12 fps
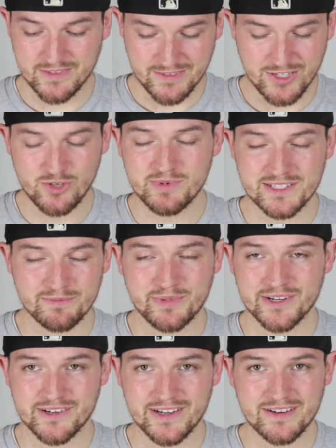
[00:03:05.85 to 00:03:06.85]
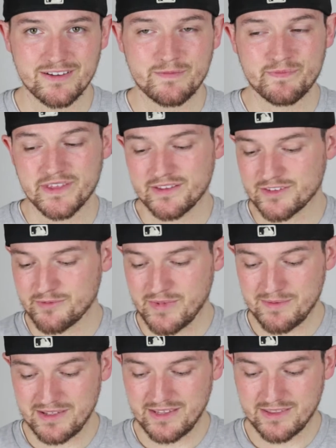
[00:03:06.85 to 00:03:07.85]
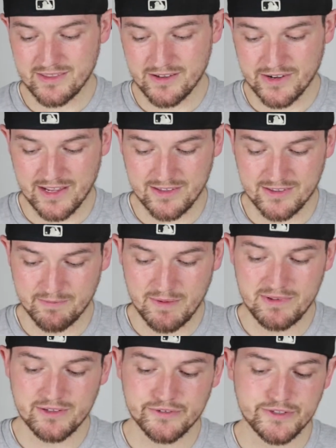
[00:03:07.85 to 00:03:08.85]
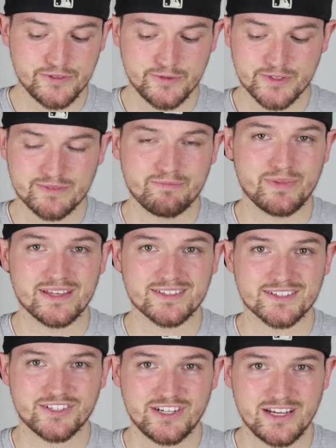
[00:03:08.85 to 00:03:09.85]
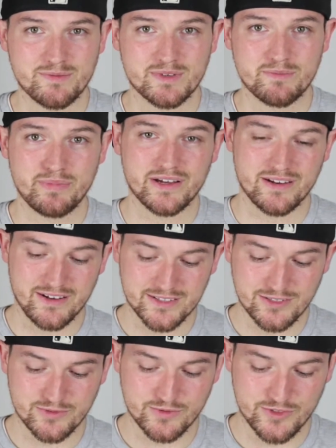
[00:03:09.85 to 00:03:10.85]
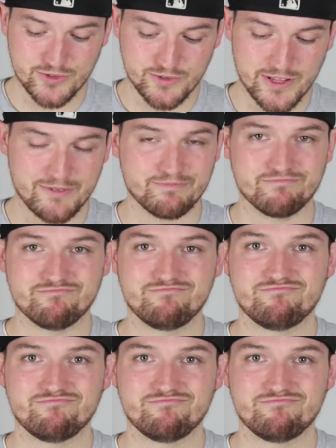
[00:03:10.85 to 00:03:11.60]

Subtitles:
cubism period. So maybe they'll do some basic shapes, but also do them